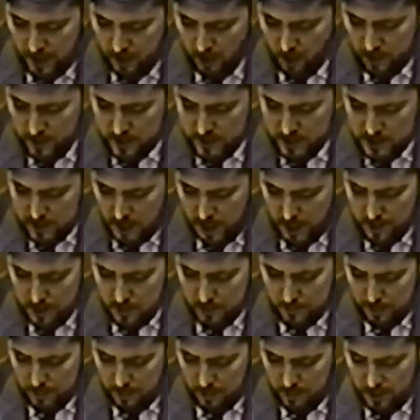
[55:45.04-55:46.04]
that our
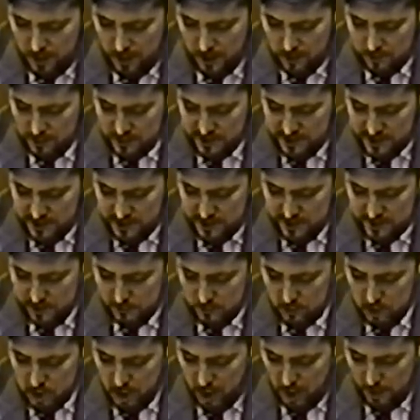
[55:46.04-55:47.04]
entire political
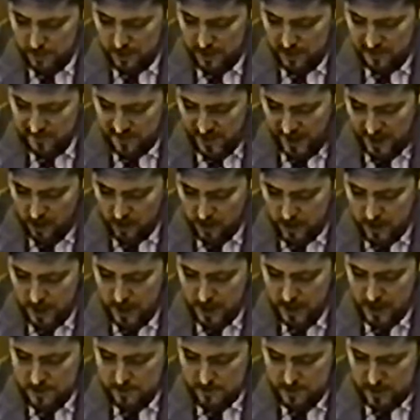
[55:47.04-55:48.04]
system shall be
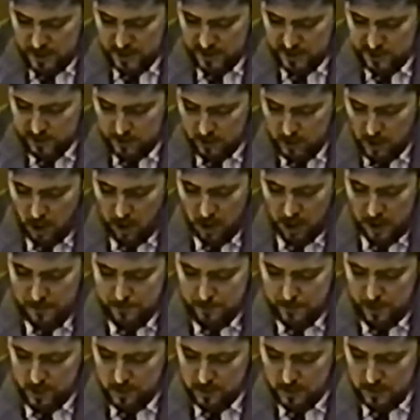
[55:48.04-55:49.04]
founded and administered on
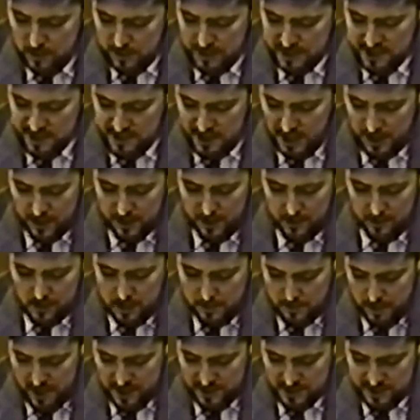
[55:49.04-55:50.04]
a purely
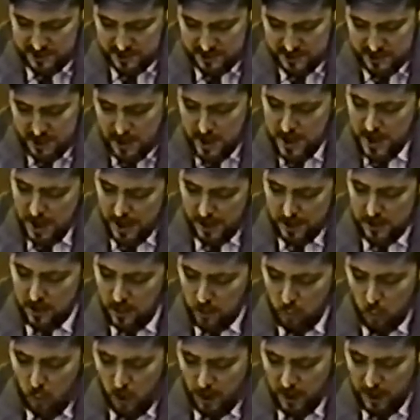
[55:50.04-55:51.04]
secular basis, and
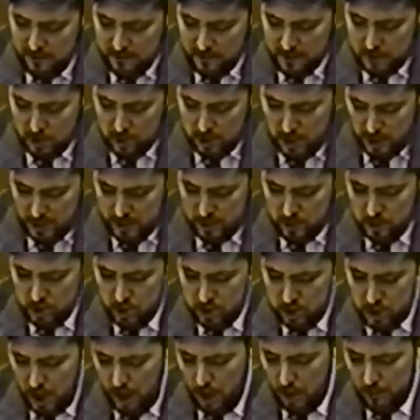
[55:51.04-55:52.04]
that whatever
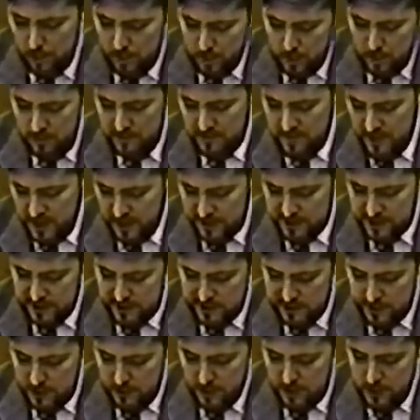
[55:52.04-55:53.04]
changes shall prove
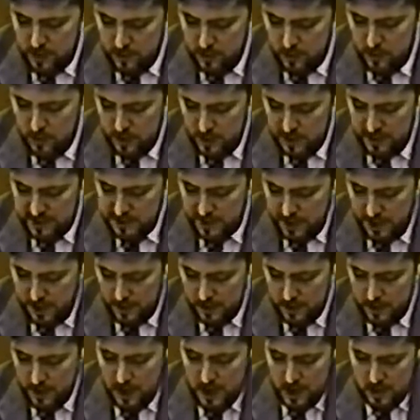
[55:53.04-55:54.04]
necessary to this
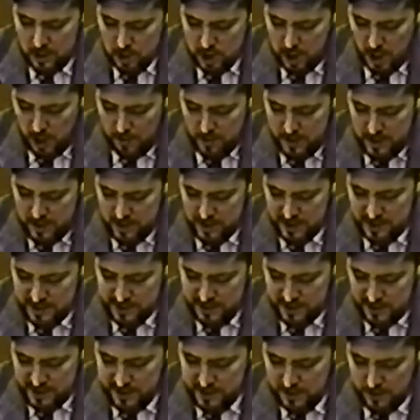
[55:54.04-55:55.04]
end shall be
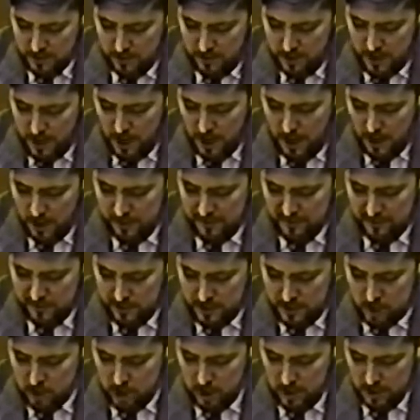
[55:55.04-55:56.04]
consistently,
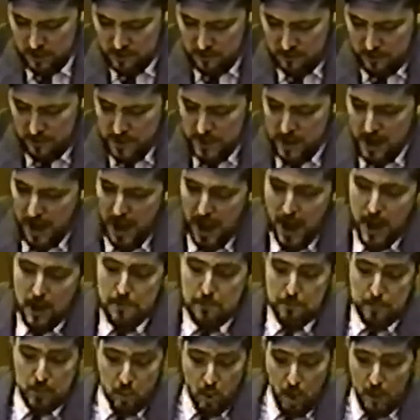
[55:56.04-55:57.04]
unflinchingly,
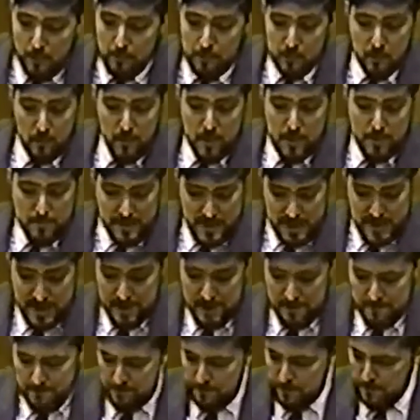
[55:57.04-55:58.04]
and promptly
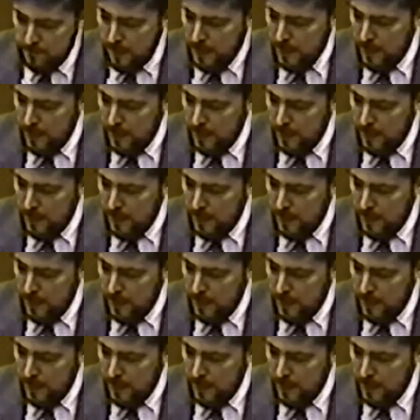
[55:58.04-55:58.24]
made.